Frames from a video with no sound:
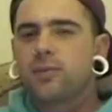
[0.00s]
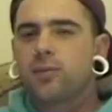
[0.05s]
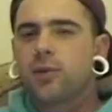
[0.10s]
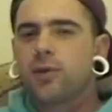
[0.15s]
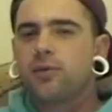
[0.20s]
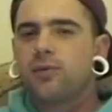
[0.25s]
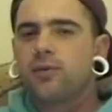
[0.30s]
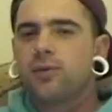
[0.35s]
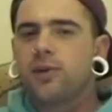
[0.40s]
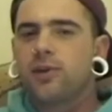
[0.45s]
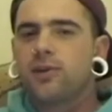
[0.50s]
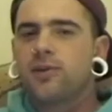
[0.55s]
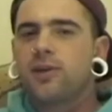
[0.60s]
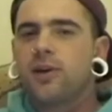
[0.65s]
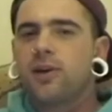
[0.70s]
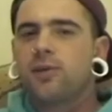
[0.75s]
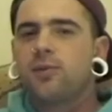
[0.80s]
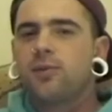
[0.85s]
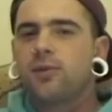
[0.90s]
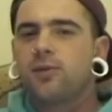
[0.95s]
it's about fucking
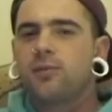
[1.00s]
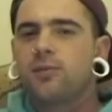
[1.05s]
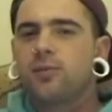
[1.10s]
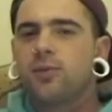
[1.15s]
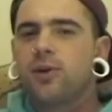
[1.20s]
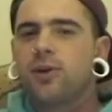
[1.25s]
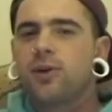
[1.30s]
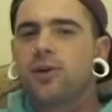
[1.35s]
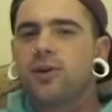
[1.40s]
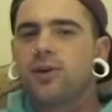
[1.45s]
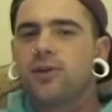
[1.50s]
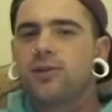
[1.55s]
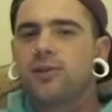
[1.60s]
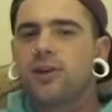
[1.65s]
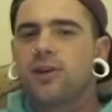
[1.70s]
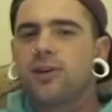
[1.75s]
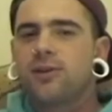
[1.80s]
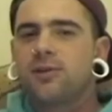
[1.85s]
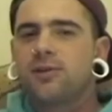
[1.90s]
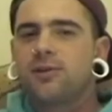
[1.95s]
time Monkey got a
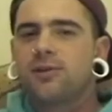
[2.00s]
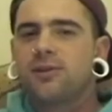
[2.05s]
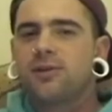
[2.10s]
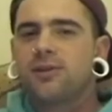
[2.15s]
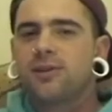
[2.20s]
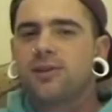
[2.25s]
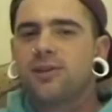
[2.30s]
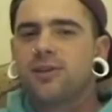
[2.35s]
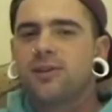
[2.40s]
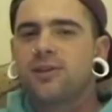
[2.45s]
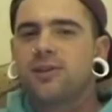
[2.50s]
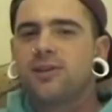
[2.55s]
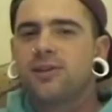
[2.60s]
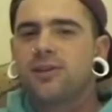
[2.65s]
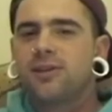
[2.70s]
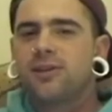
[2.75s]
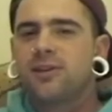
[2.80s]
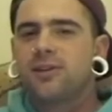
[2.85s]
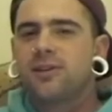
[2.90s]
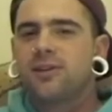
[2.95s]
tattoo. Like,
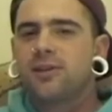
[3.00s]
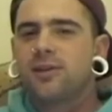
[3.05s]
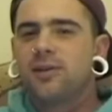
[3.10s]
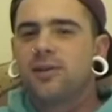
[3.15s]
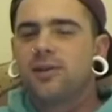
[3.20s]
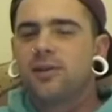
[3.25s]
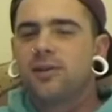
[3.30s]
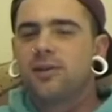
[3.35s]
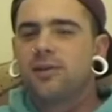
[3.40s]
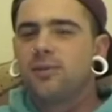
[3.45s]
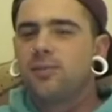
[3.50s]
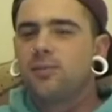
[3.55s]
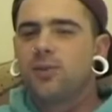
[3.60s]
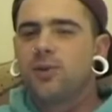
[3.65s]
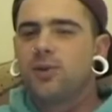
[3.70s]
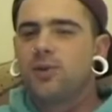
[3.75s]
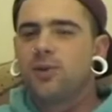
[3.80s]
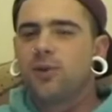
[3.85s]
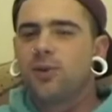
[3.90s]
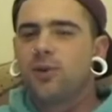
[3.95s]

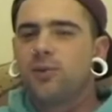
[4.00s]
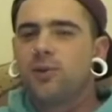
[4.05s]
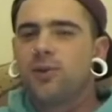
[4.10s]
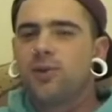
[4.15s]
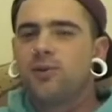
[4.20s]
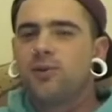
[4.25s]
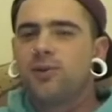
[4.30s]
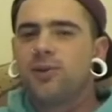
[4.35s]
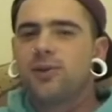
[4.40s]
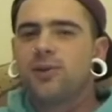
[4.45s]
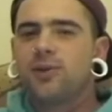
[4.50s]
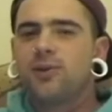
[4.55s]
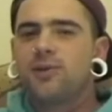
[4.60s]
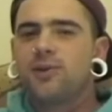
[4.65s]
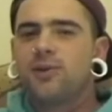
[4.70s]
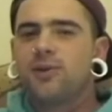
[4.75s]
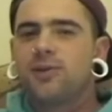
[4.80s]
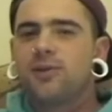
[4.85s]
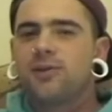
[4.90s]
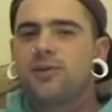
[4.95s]
been talking about it for
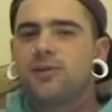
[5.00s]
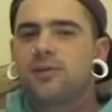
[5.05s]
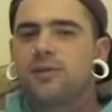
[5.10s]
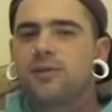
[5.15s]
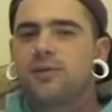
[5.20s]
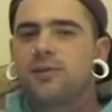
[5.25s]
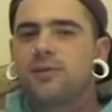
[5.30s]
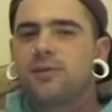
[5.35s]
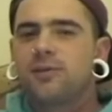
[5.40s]
years and years.